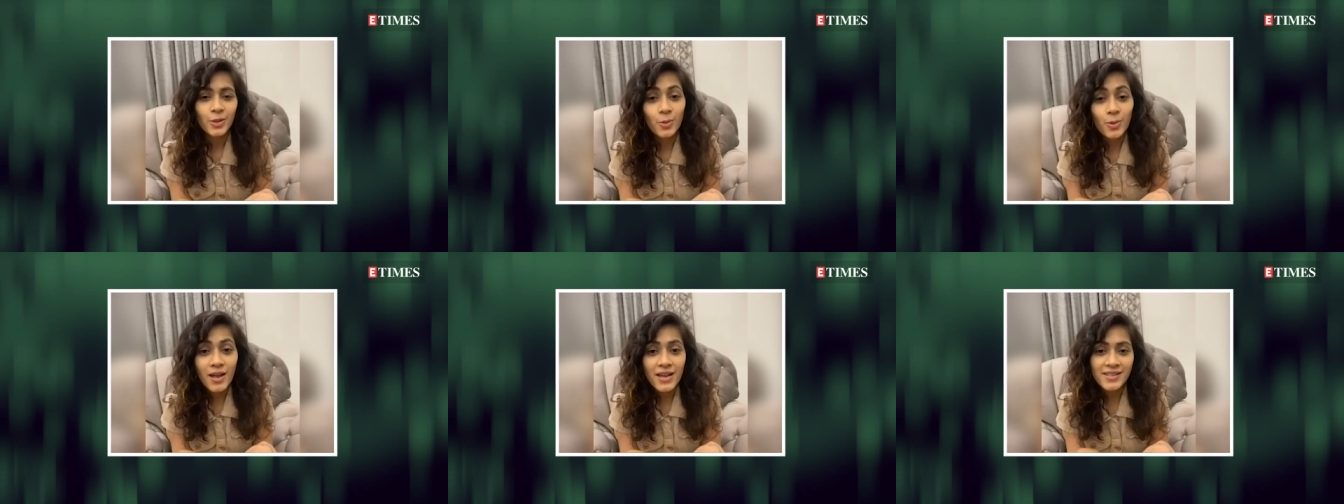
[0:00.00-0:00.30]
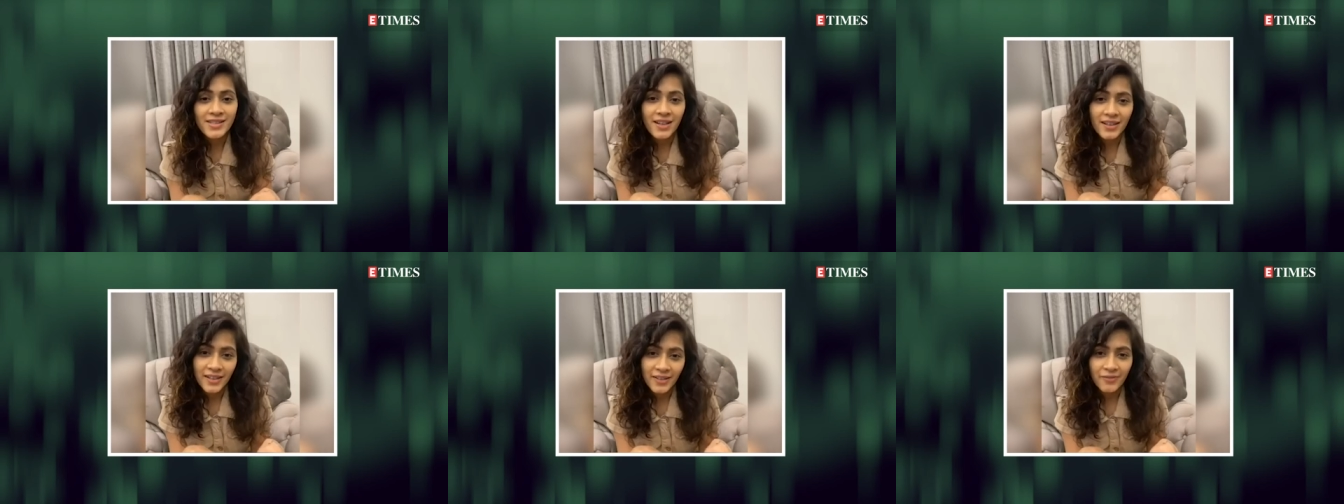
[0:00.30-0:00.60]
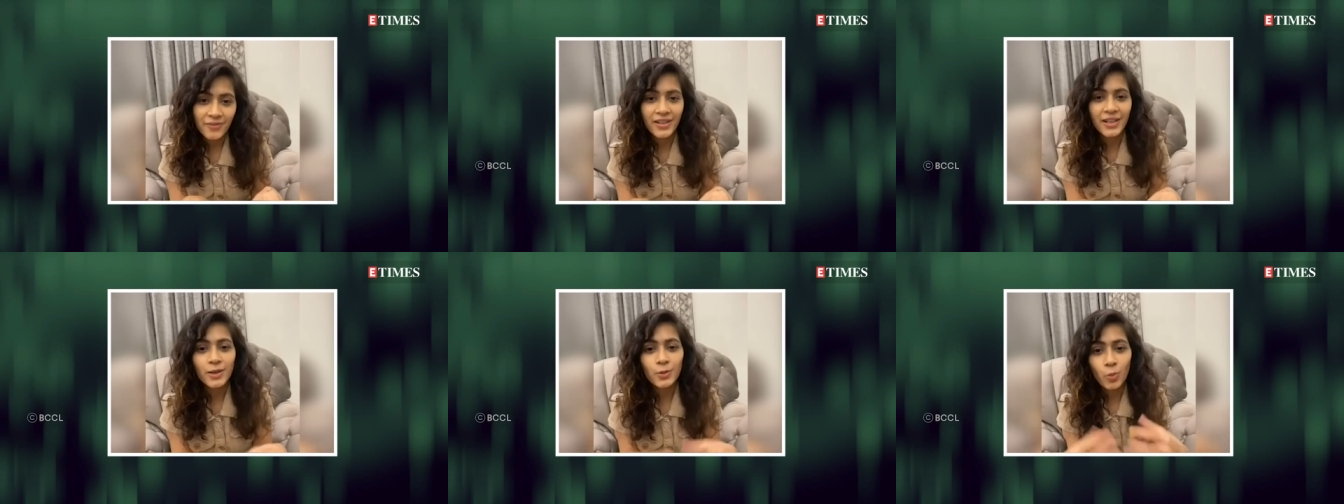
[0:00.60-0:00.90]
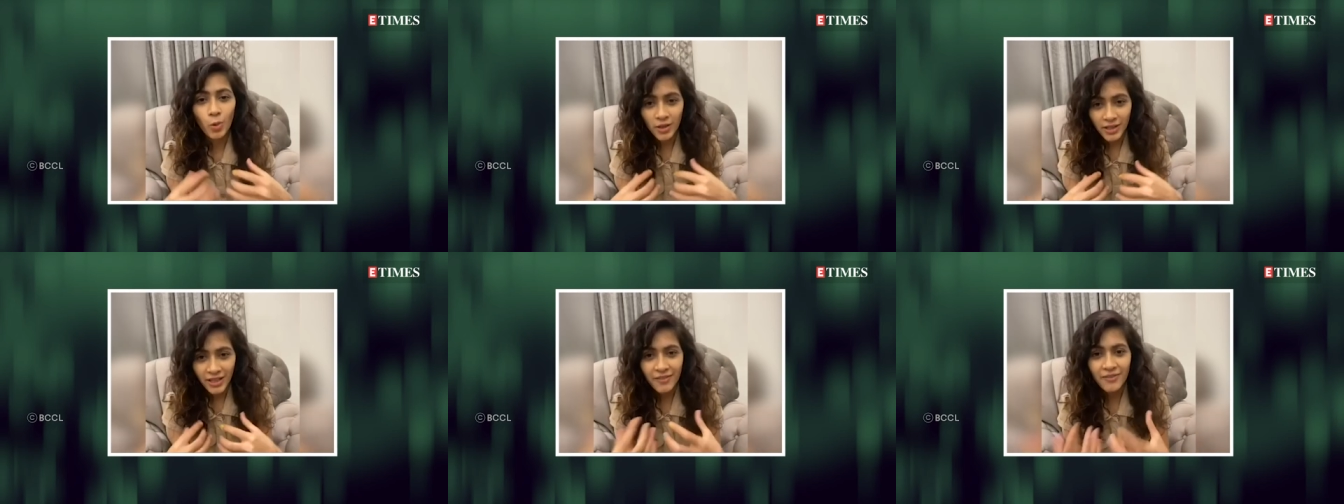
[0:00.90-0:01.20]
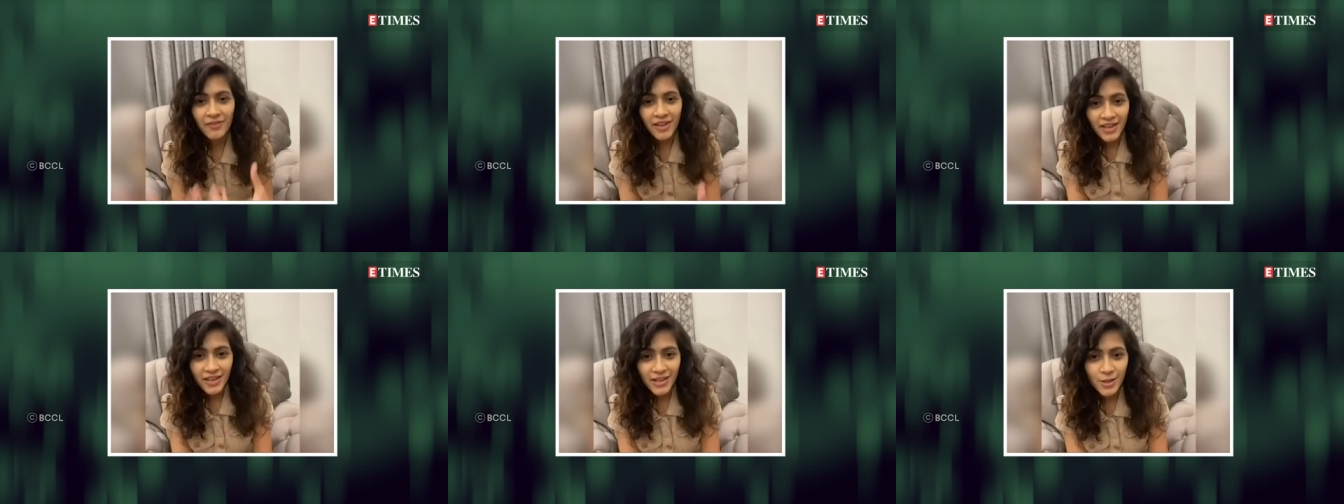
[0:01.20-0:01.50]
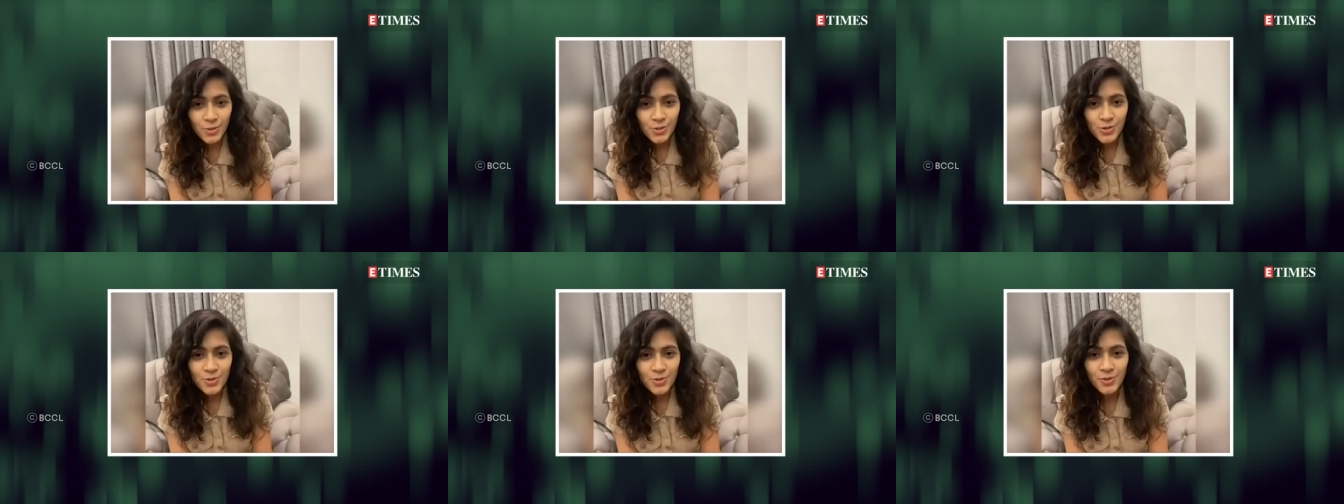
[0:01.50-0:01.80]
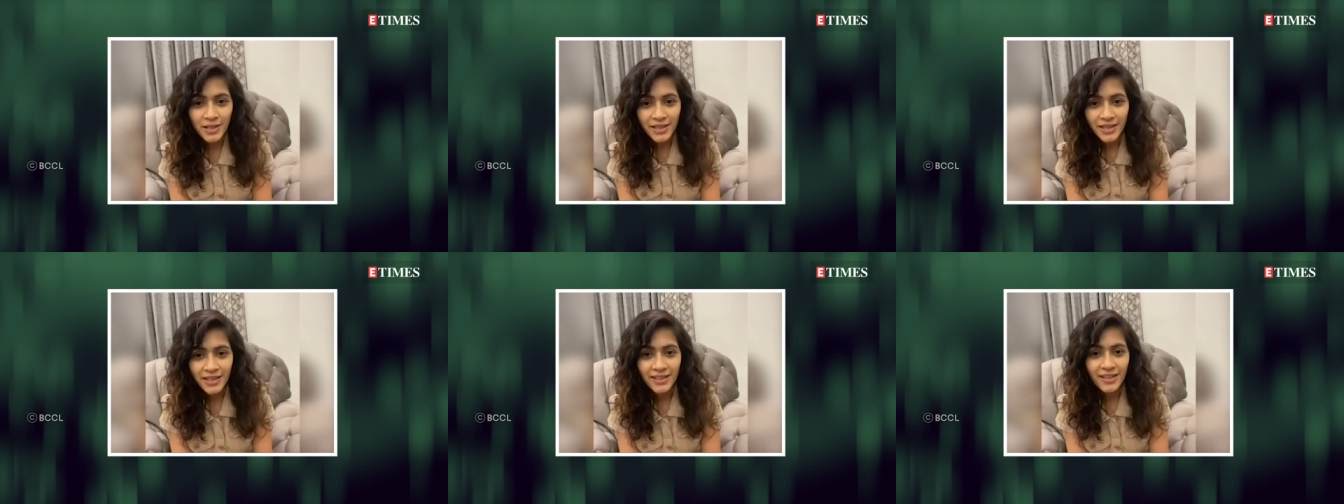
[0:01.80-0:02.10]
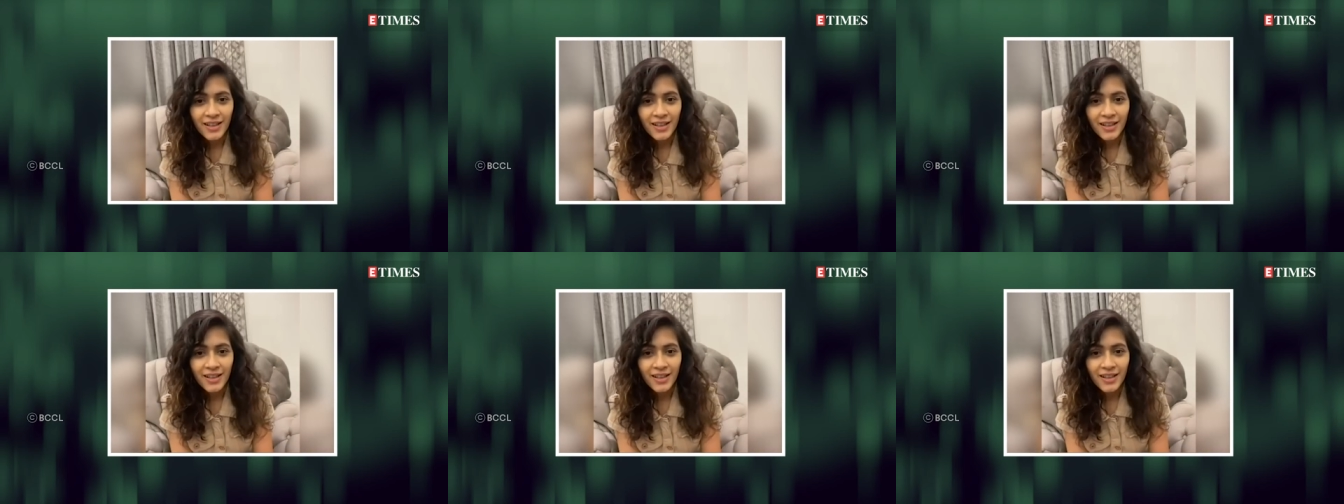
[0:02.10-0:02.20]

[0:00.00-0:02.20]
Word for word: thoda sa different what I wear usually